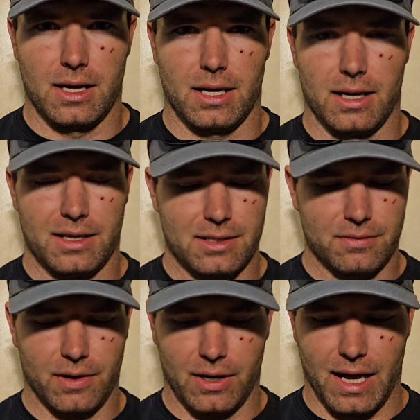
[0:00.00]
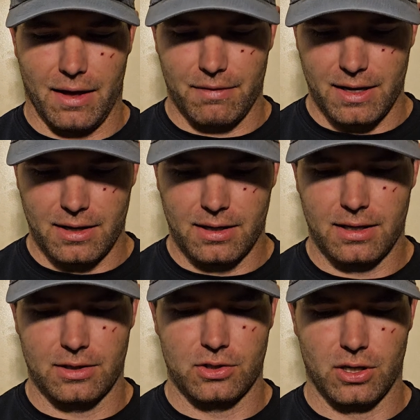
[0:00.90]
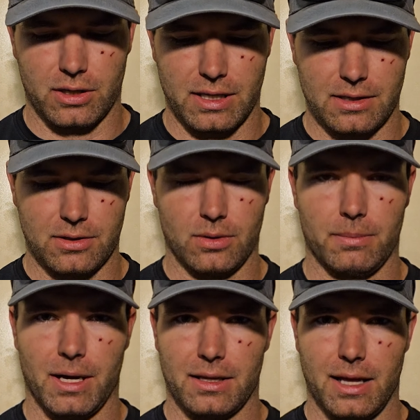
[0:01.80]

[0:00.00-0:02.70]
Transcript: It is very heavy and chunky, so I'm not